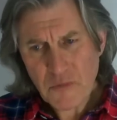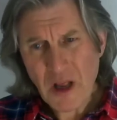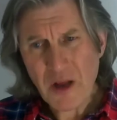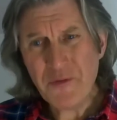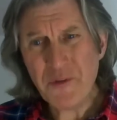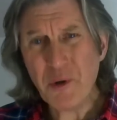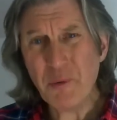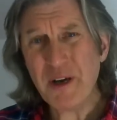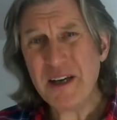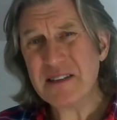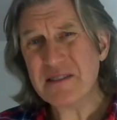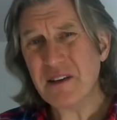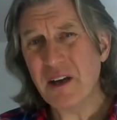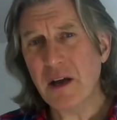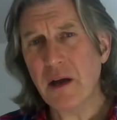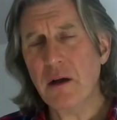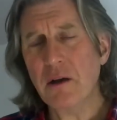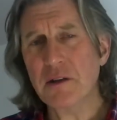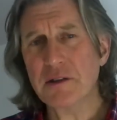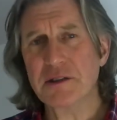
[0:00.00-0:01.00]
And the reason
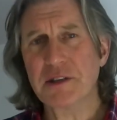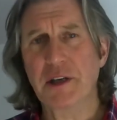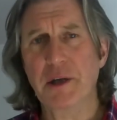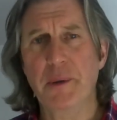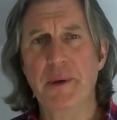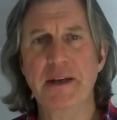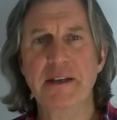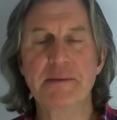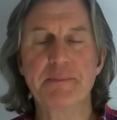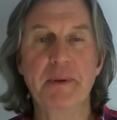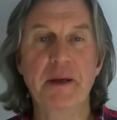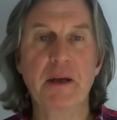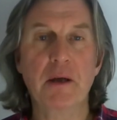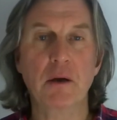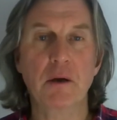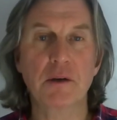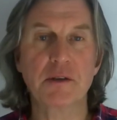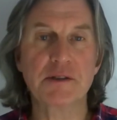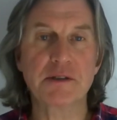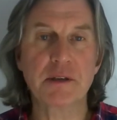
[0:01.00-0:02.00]
I ask you is
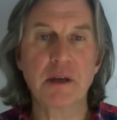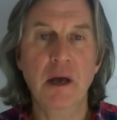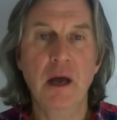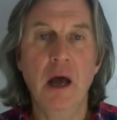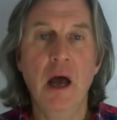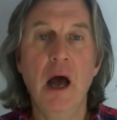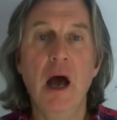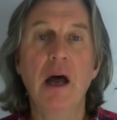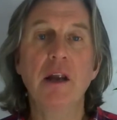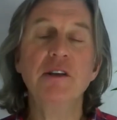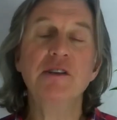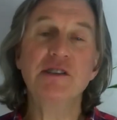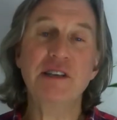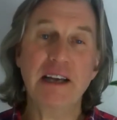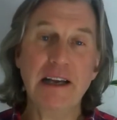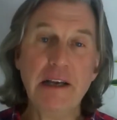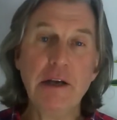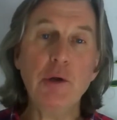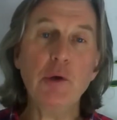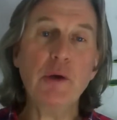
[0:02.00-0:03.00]
because
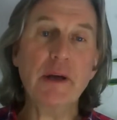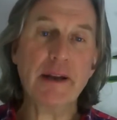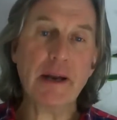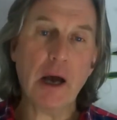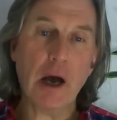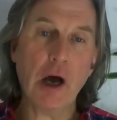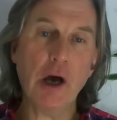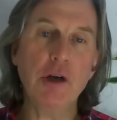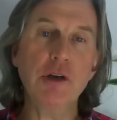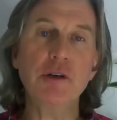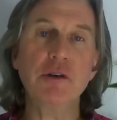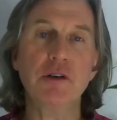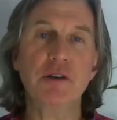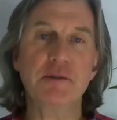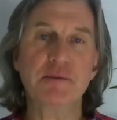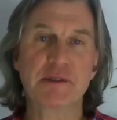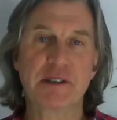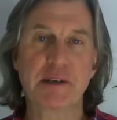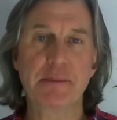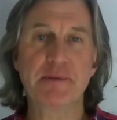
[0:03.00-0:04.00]
until you get
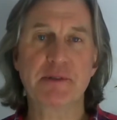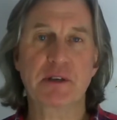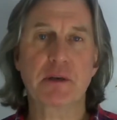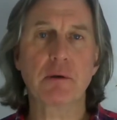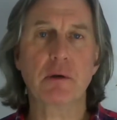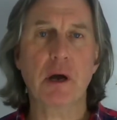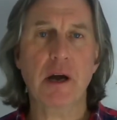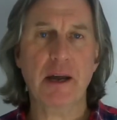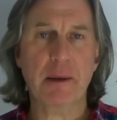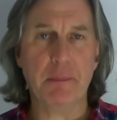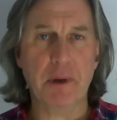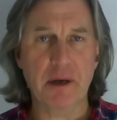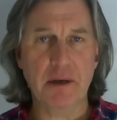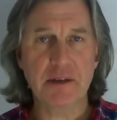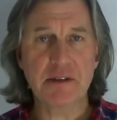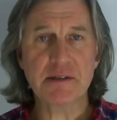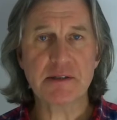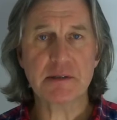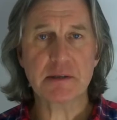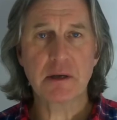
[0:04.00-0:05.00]
100
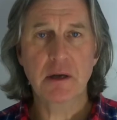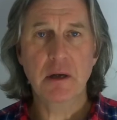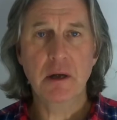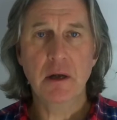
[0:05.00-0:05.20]
subscribers,